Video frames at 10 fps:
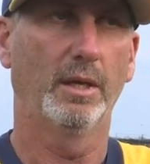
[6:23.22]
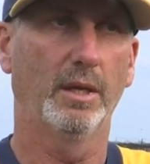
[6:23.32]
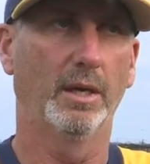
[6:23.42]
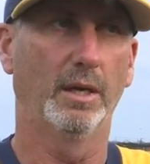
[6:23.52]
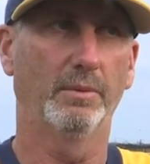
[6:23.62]

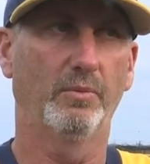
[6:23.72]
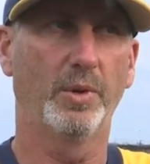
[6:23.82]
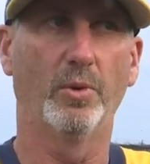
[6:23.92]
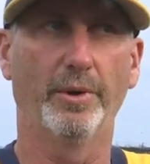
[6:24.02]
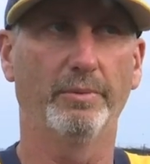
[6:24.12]
Uh,
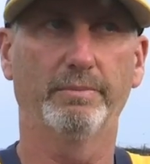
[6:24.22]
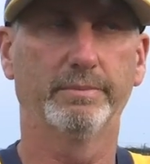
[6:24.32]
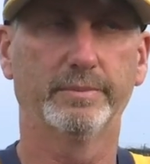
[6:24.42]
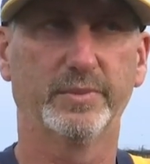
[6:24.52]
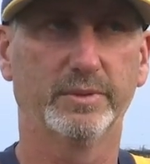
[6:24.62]
we weren't
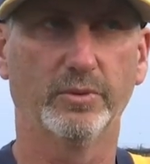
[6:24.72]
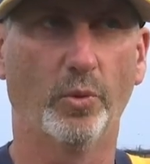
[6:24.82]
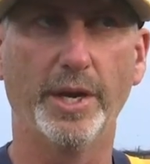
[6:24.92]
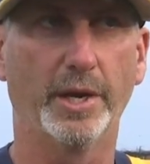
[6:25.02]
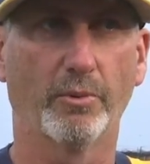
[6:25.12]

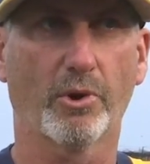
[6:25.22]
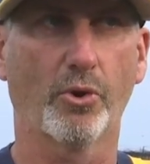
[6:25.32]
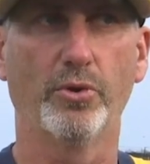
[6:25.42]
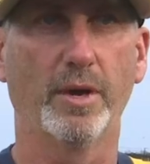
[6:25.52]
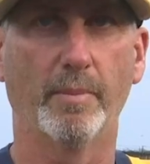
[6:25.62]
winning
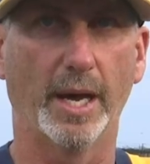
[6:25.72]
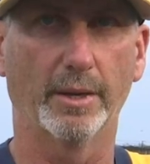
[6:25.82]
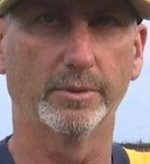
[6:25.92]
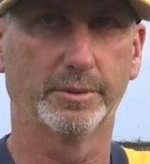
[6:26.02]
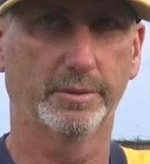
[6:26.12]
recruiting
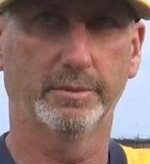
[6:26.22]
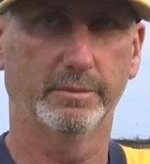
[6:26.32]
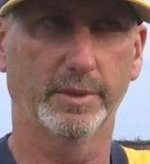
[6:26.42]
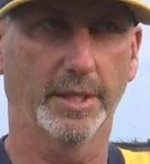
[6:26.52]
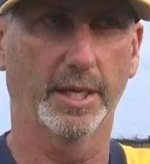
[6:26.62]
battles
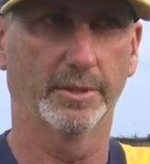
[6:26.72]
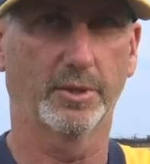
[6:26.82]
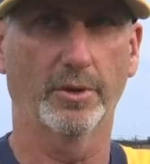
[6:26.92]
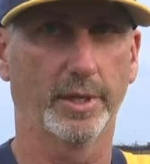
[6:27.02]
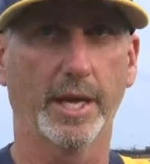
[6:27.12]

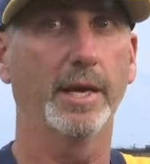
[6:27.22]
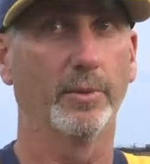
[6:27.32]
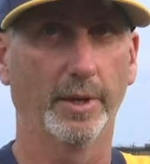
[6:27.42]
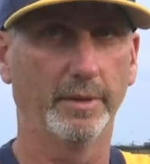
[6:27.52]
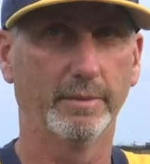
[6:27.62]
against hardly
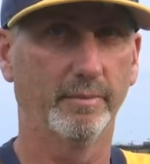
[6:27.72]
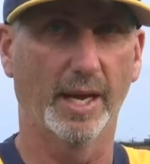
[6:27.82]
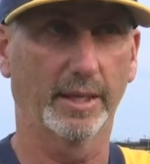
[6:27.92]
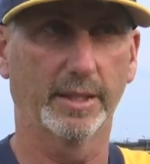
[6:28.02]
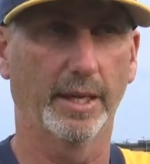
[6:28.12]
anyone
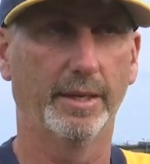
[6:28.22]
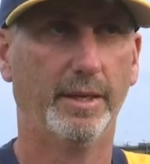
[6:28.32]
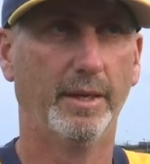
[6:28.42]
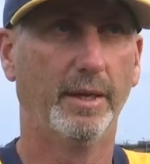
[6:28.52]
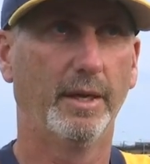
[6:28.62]
back then.
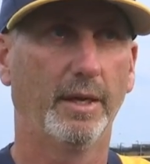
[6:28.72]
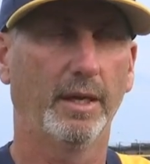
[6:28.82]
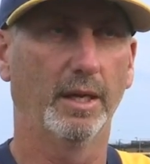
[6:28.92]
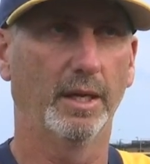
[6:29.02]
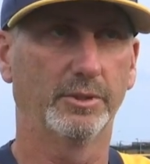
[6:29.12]

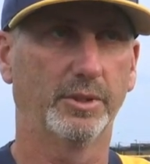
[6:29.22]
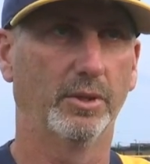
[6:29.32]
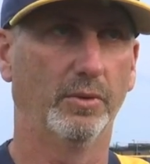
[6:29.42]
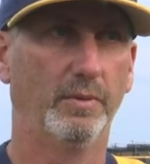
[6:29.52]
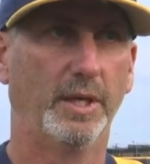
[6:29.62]
Uh,
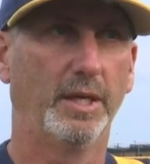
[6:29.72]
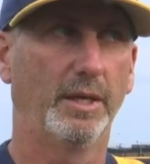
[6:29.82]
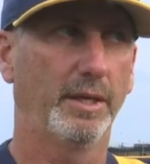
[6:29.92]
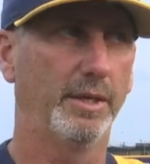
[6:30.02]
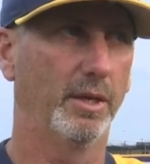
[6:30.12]
so,
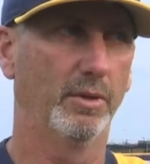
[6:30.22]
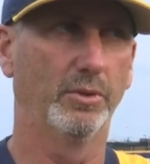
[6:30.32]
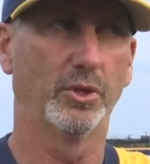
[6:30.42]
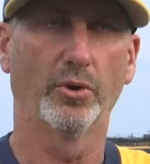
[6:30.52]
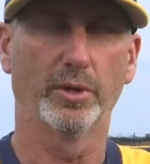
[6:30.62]
you know,
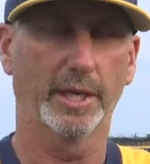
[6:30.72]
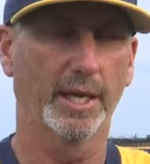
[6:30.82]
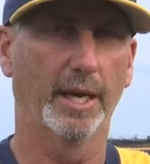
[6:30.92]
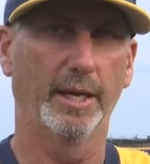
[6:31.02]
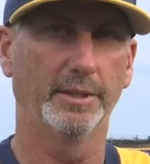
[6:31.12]
those early
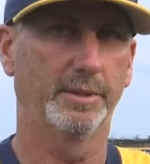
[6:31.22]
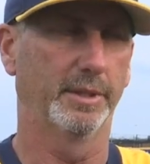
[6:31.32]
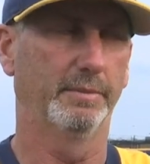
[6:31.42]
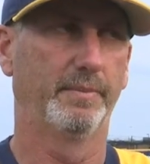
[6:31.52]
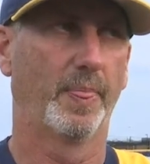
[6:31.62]
guys, the,